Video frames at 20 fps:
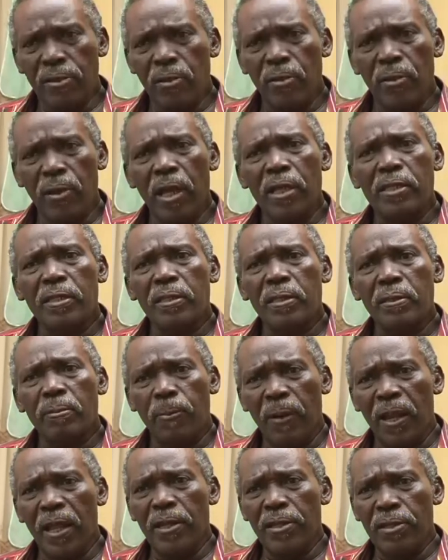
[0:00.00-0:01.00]
to
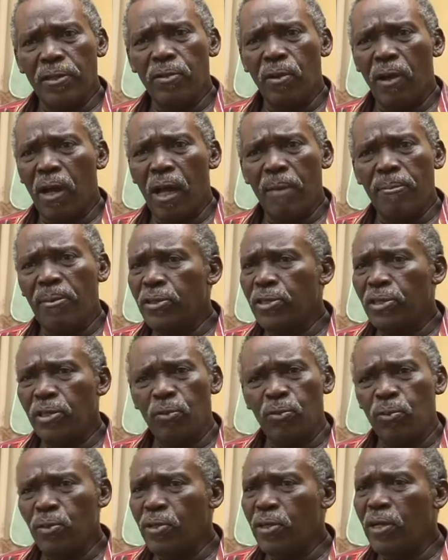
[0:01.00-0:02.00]
explain to her, but she
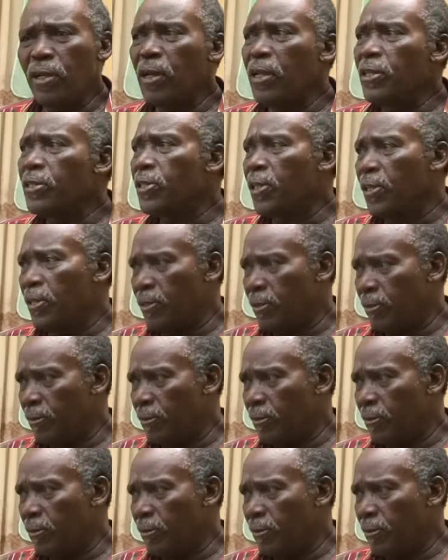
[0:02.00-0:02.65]
wouldn't listen.